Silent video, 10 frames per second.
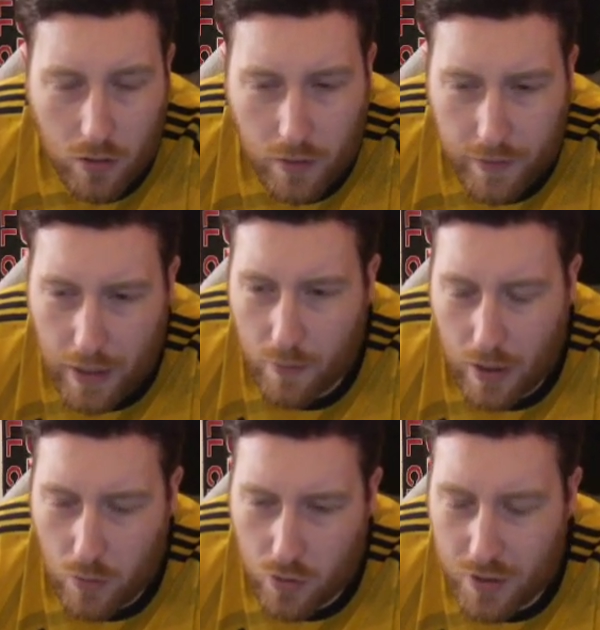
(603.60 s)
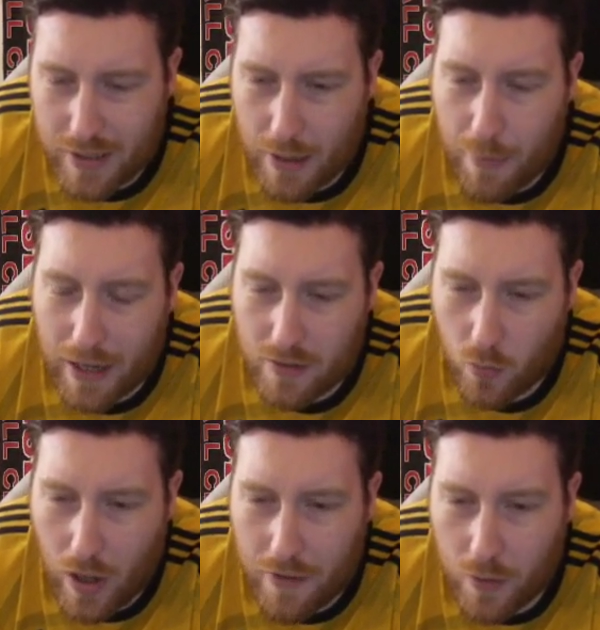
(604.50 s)
That I was going to say back to
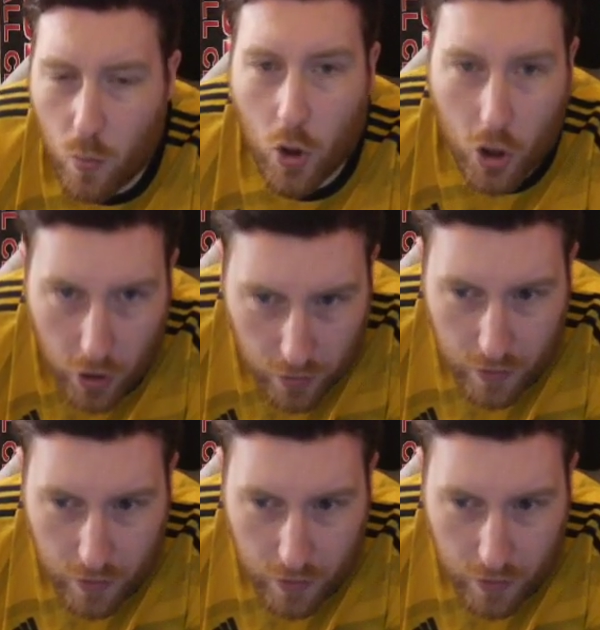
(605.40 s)
where they were.